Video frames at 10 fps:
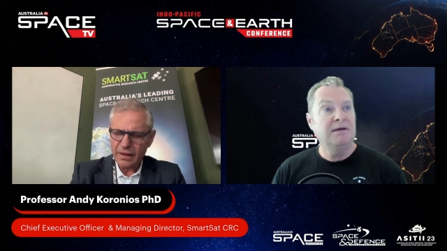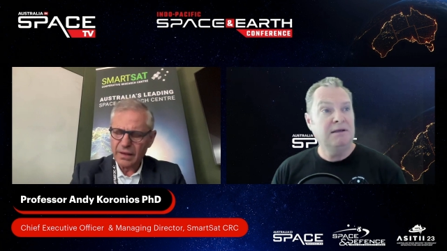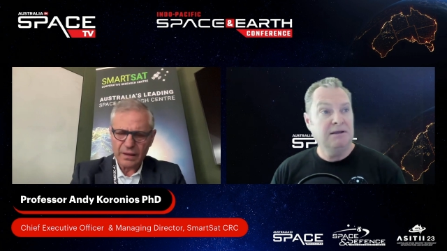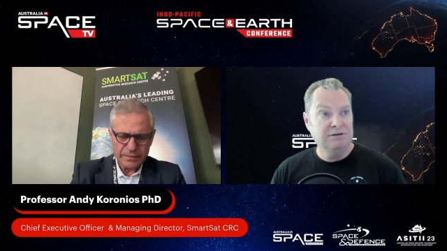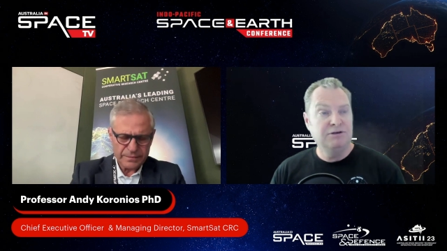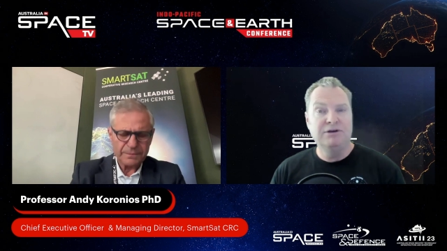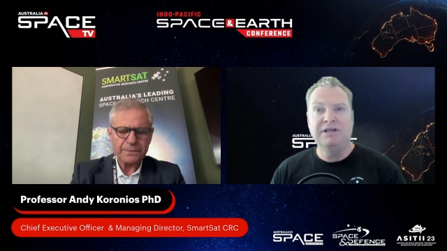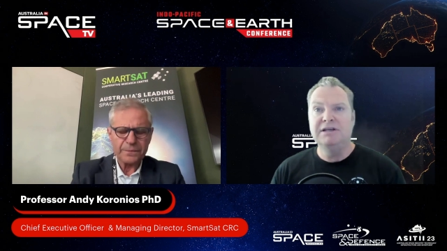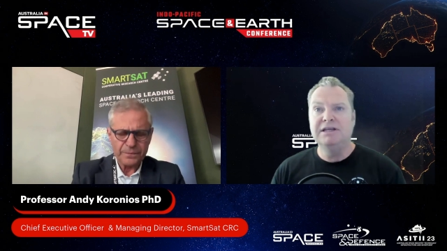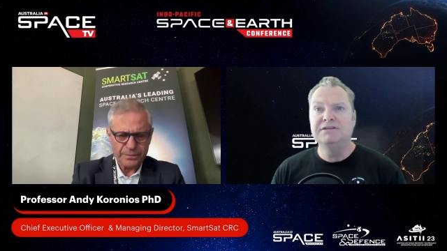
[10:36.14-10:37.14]
Speaker 1: including a
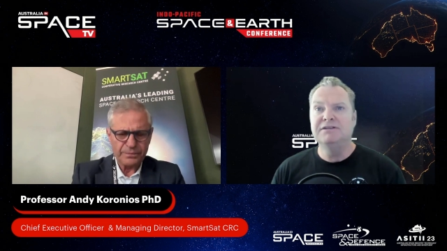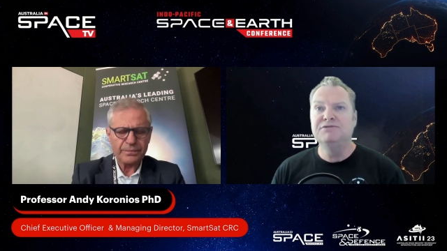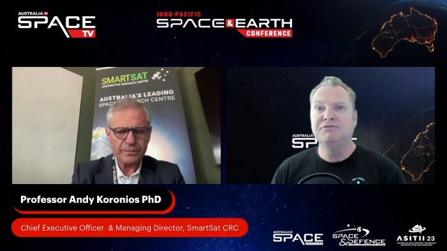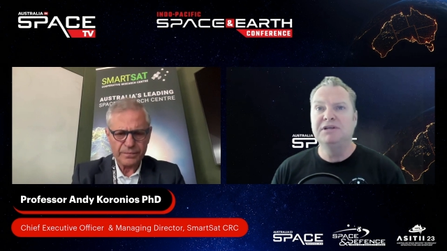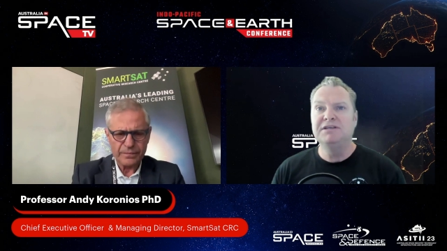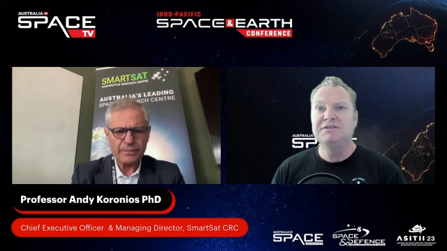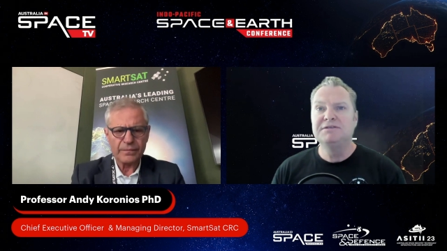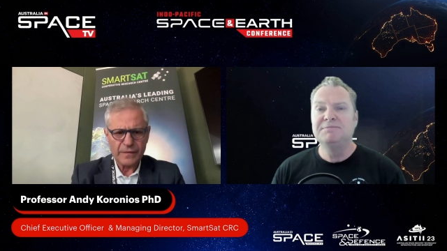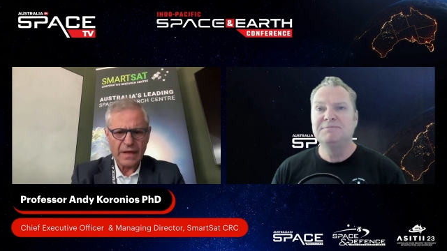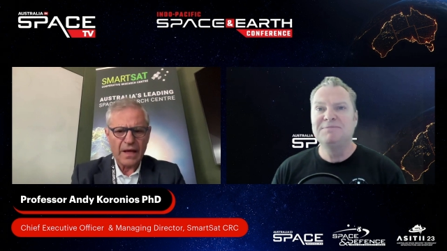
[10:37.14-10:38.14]
link to this release.
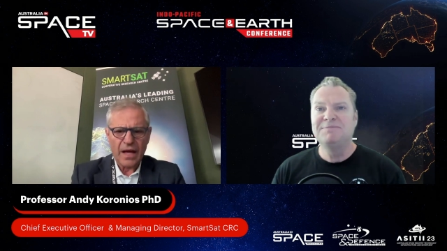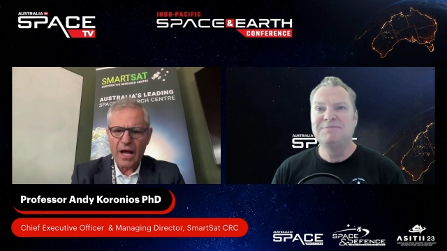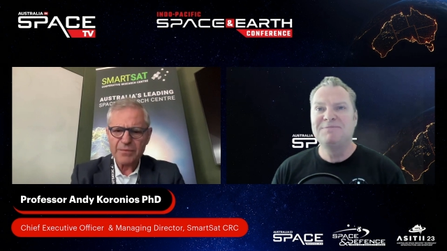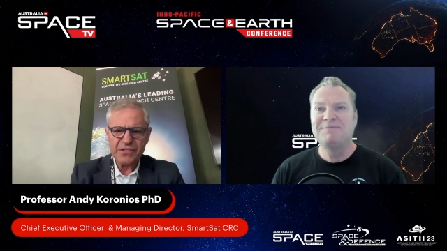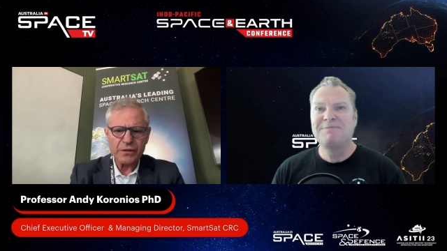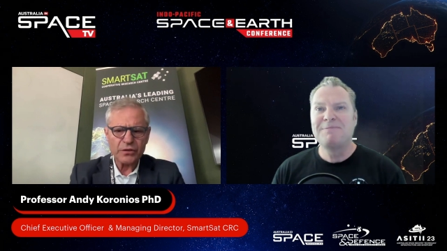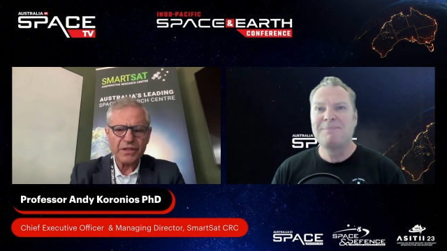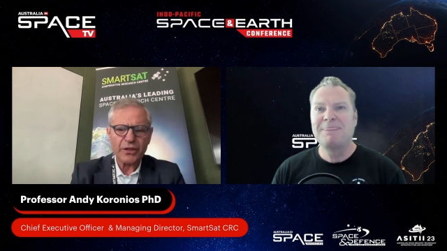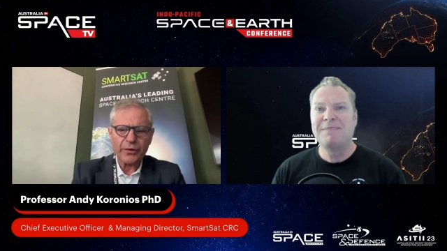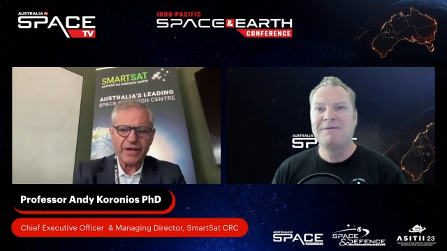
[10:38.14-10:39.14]
Absolutely,
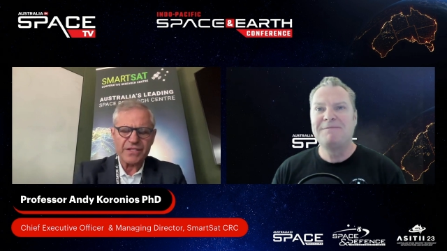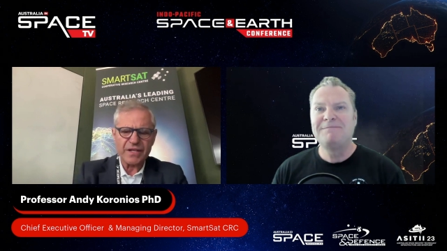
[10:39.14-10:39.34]
Chris.